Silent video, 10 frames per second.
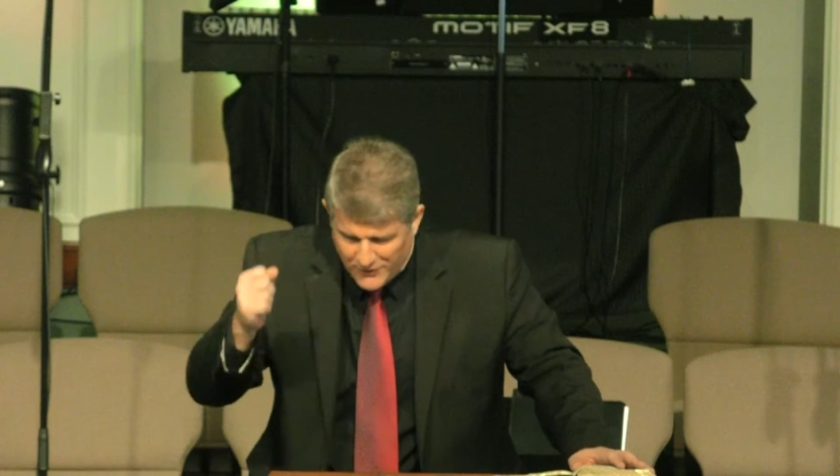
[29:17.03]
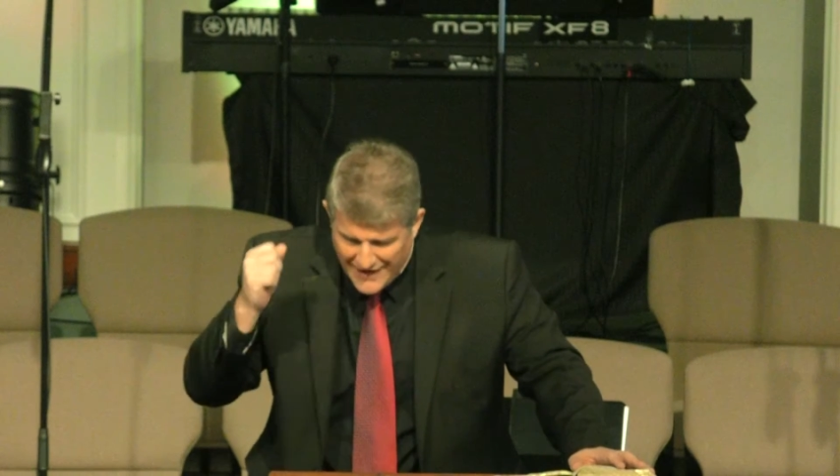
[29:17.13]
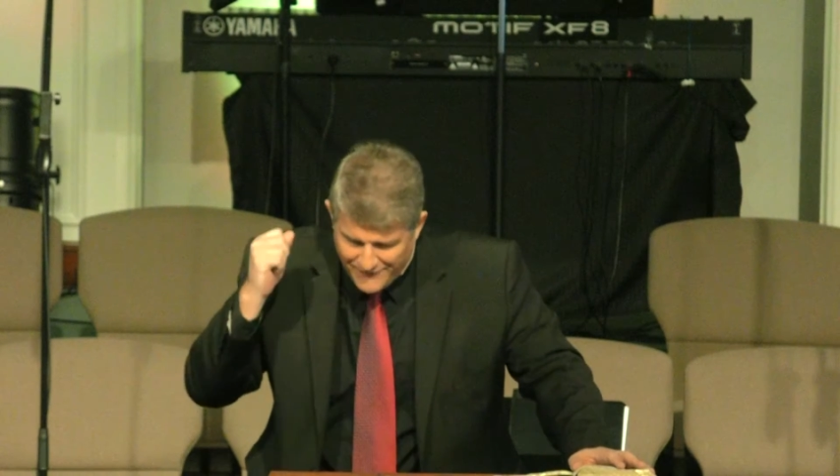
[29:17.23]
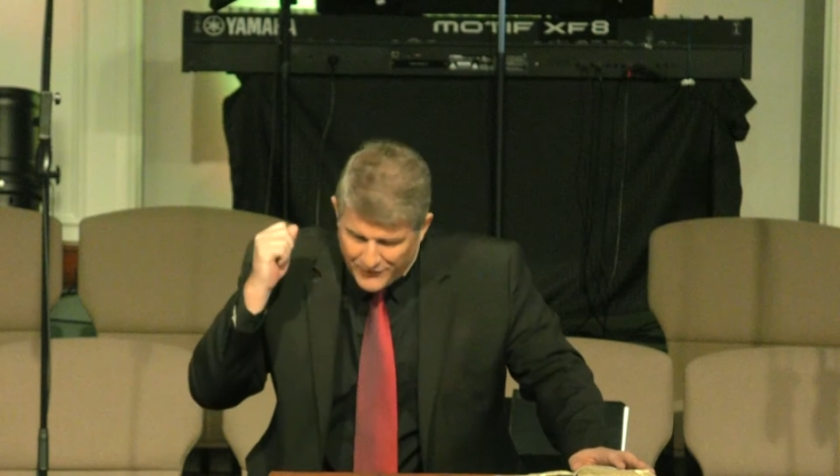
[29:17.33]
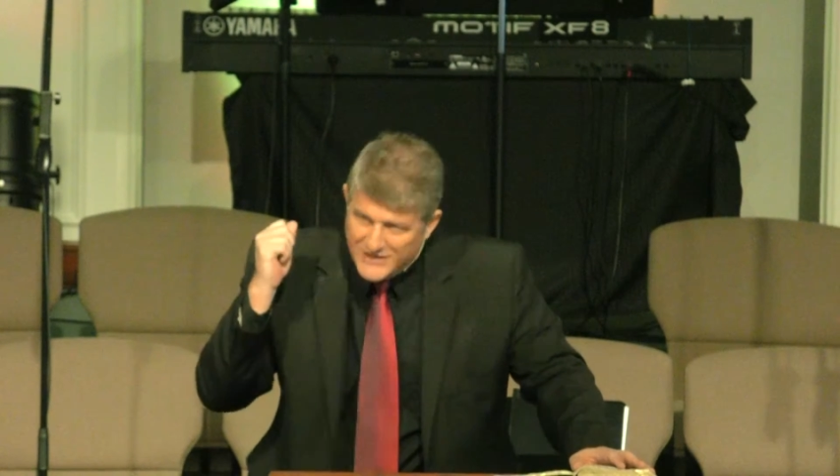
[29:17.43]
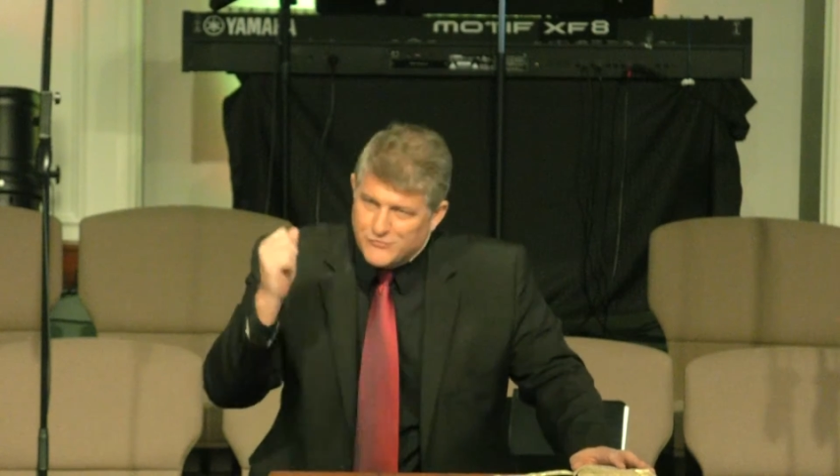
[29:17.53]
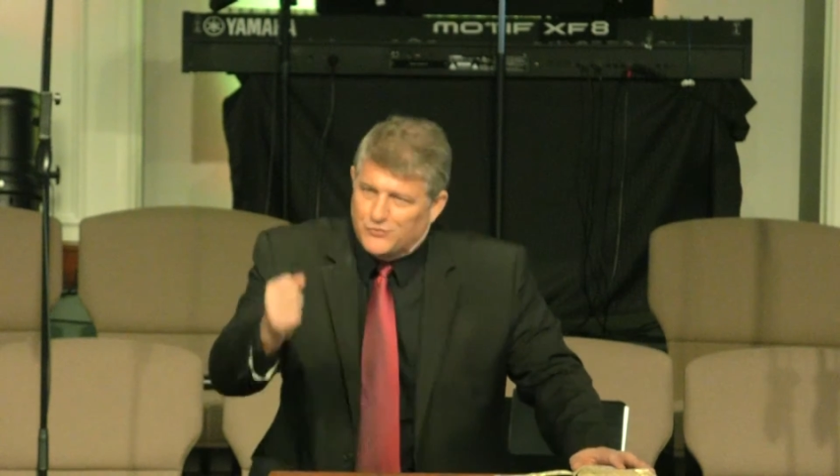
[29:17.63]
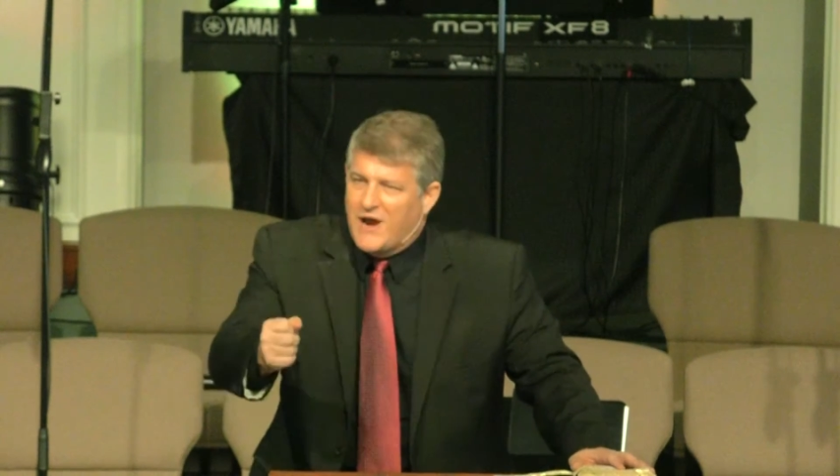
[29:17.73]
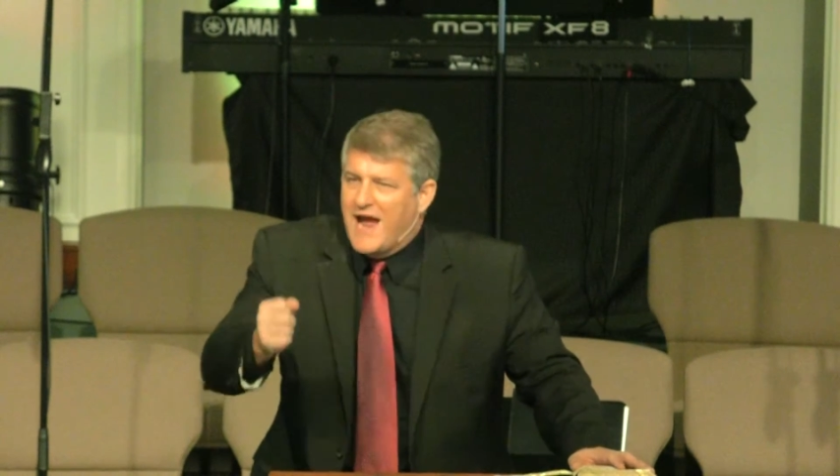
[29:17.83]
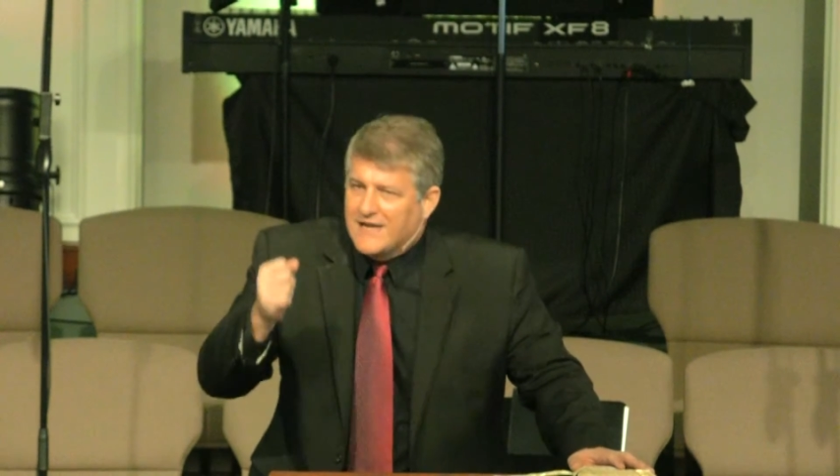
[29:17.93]
whatever is
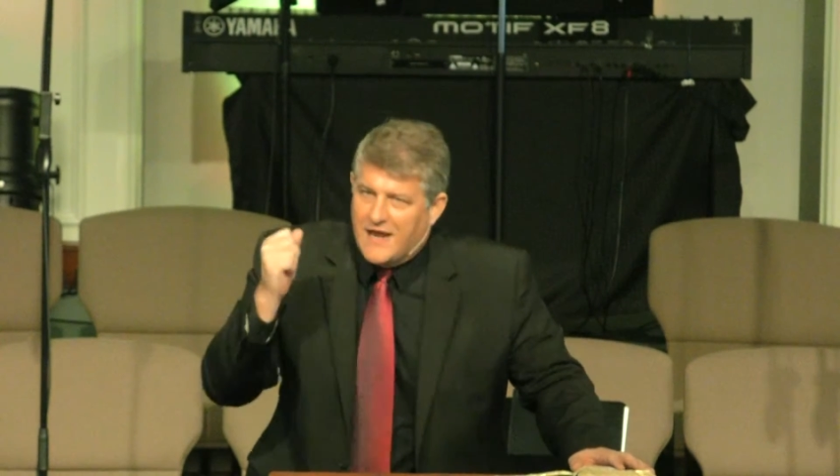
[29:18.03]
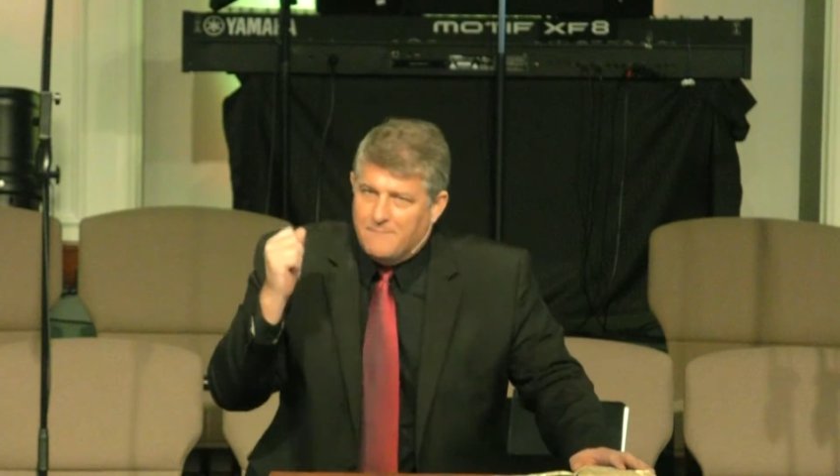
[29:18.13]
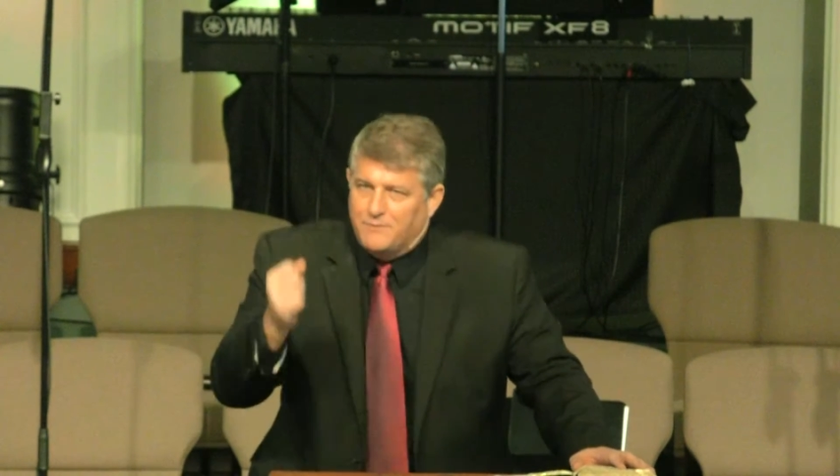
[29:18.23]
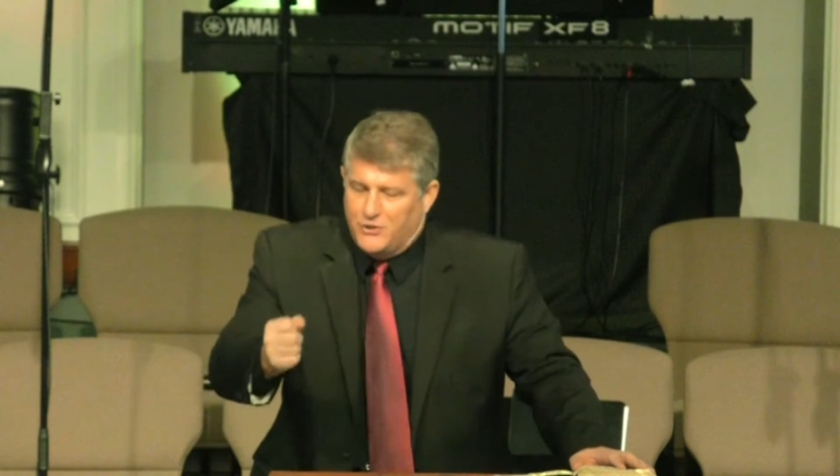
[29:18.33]
right and